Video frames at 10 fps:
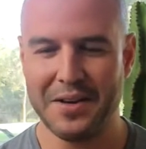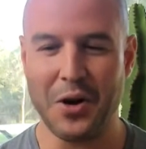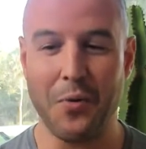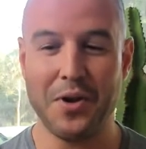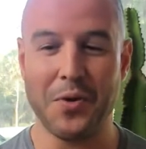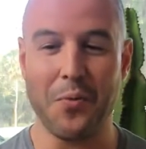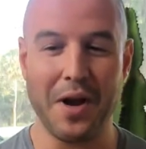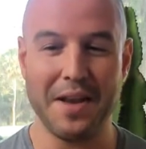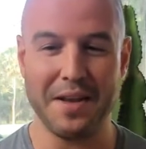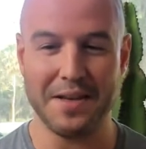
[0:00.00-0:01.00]
go into
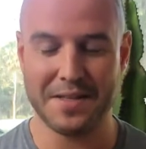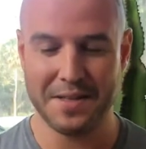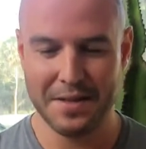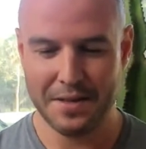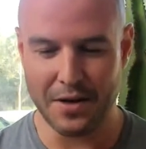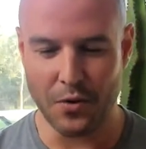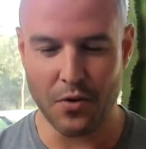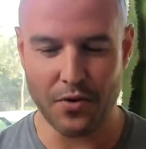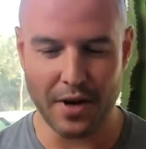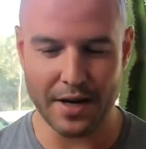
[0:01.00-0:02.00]
Wendy's and
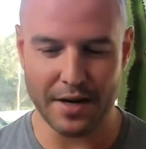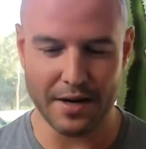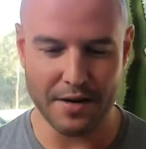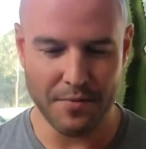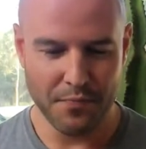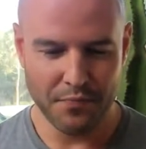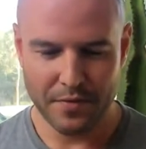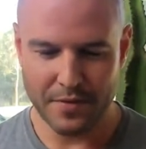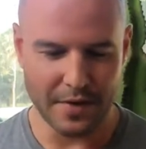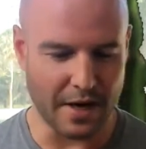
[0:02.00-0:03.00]
order like a,
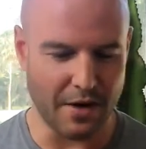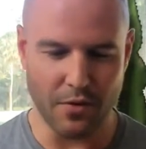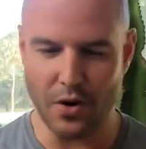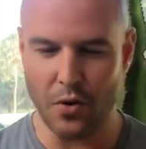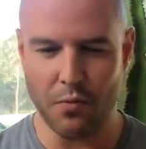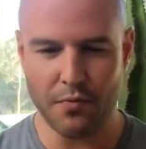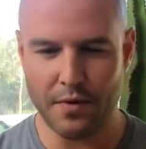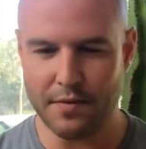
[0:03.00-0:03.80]
I don't know,